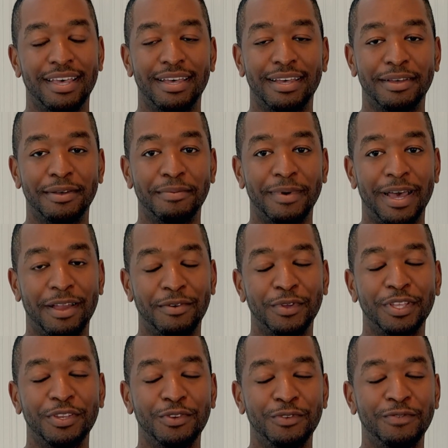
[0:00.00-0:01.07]
I
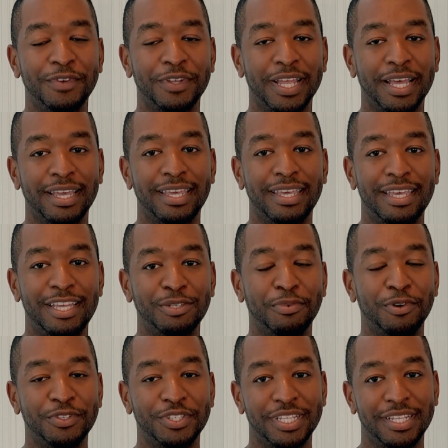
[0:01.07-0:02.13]
really do feel like
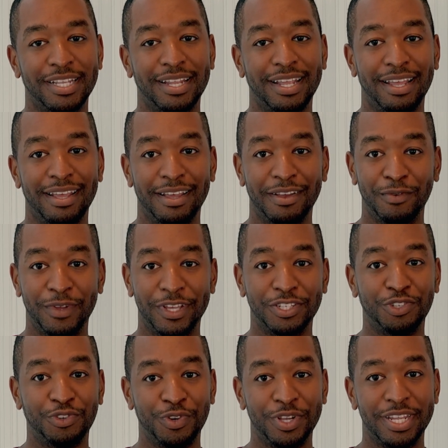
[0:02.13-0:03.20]
each person
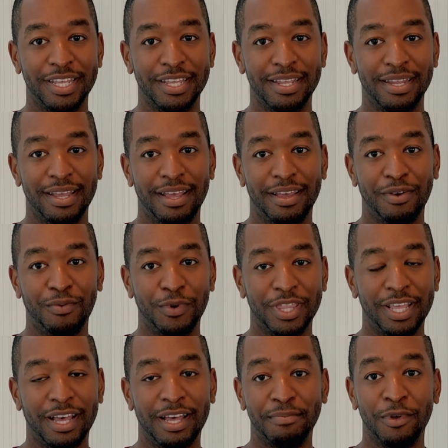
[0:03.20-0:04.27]
is treated
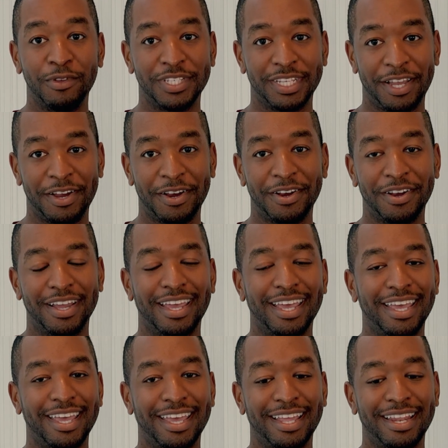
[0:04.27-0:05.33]
with the utmost care
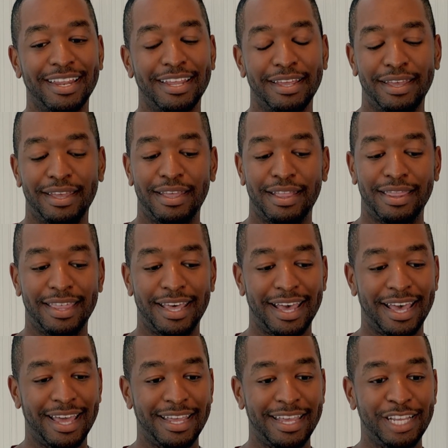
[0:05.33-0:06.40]
and
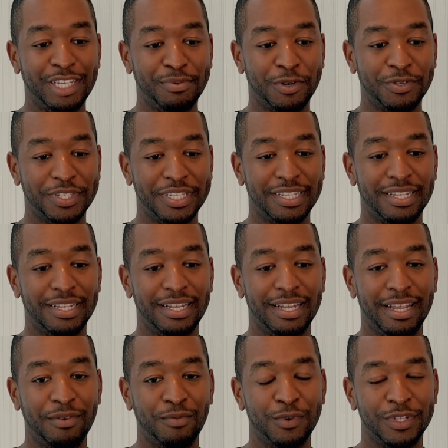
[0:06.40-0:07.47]
that each person
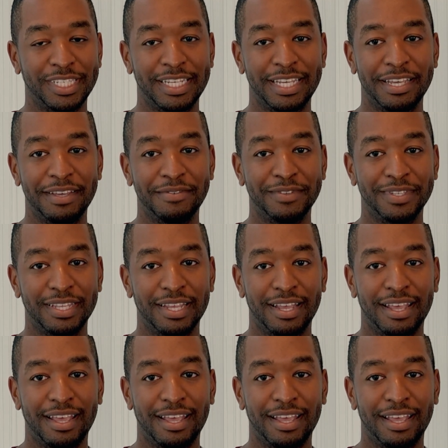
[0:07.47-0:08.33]
receives